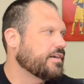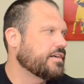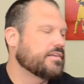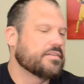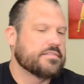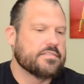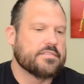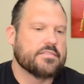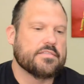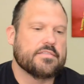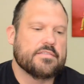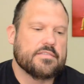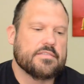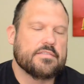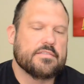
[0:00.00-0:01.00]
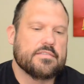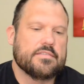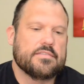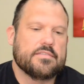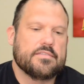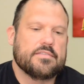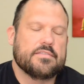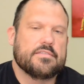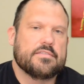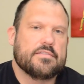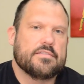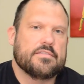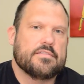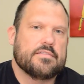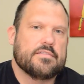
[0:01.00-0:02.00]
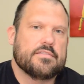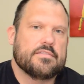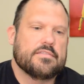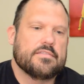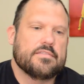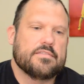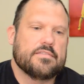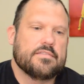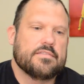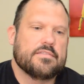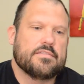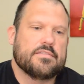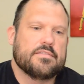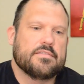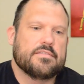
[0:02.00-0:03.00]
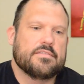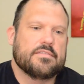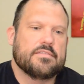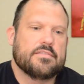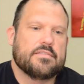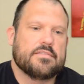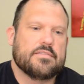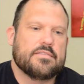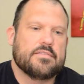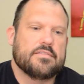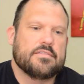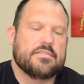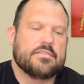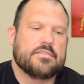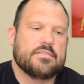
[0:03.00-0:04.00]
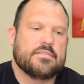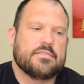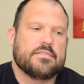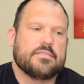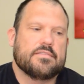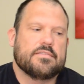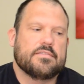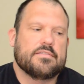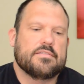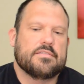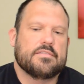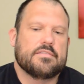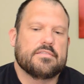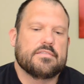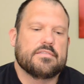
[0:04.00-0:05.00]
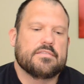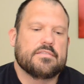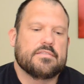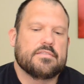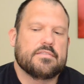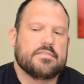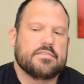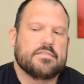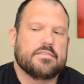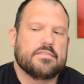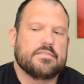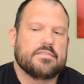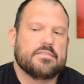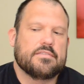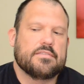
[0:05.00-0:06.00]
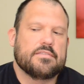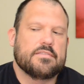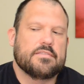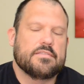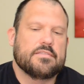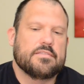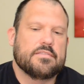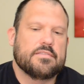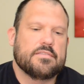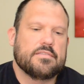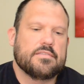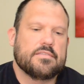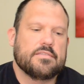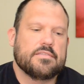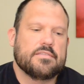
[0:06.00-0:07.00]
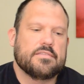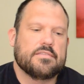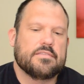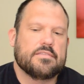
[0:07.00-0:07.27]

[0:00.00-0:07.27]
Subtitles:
(silent)